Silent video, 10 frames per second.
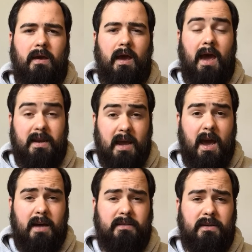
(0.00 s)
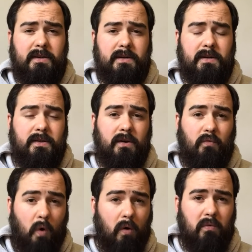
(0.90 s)
And yet, the
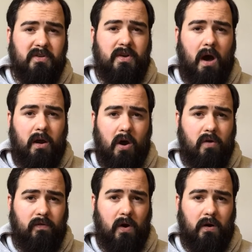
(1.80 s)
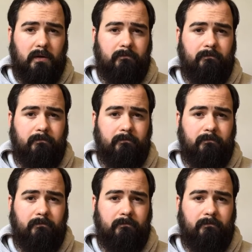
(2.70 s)
war was not over.